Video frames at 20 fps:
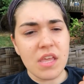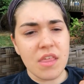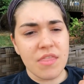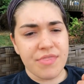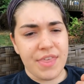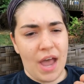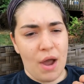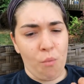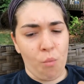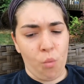
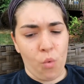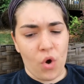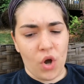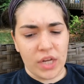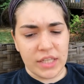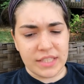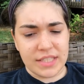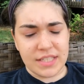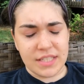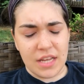that
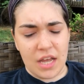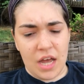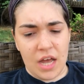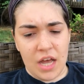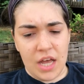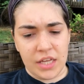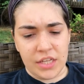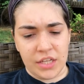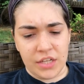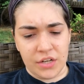wants,
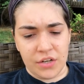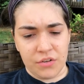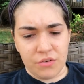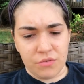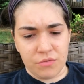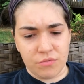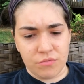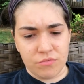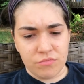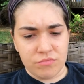uh, you
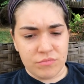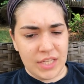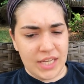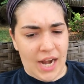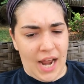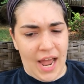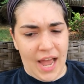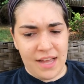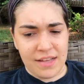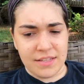know,
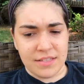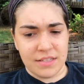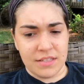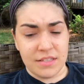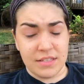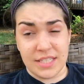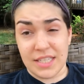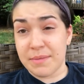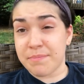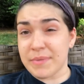that has
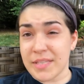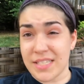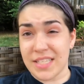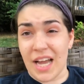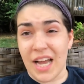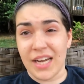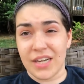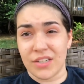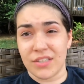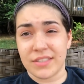deep
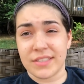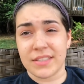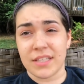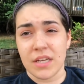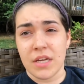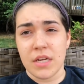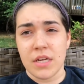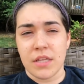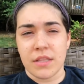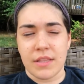desires.
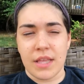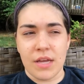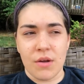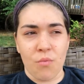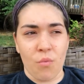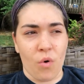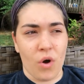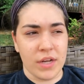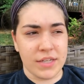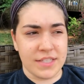They
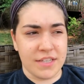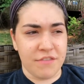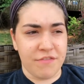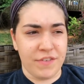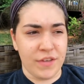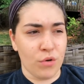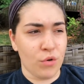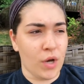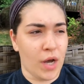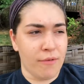want to
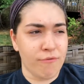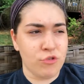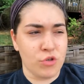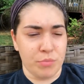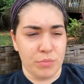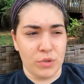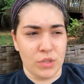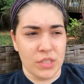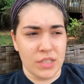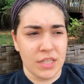feel
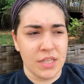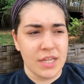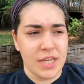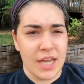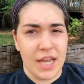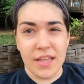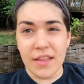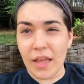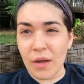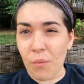comfortable,
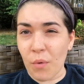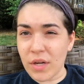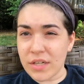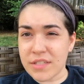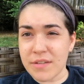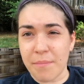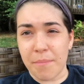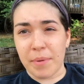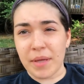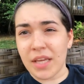and they
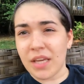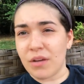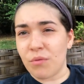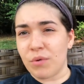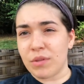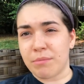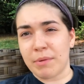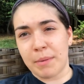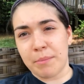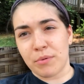want to be
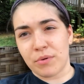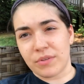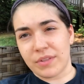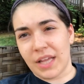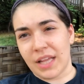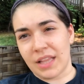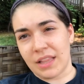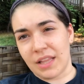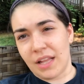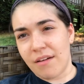with people
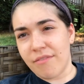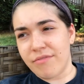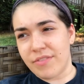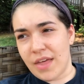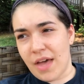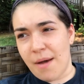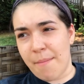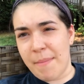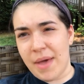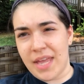that love
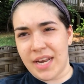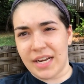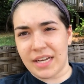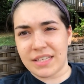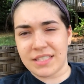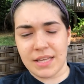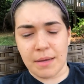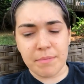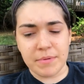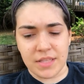them and
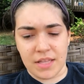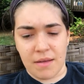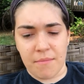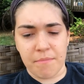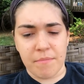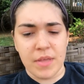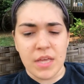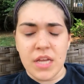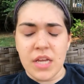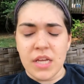accept
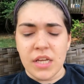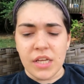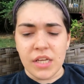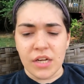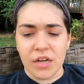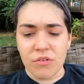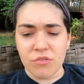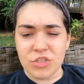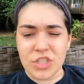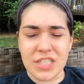them, you
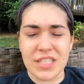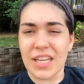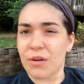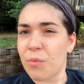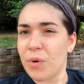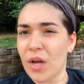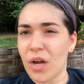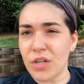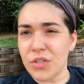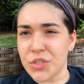know, just like
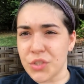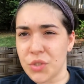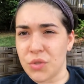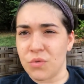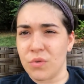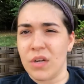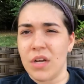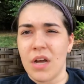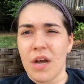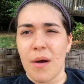we all
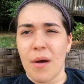do.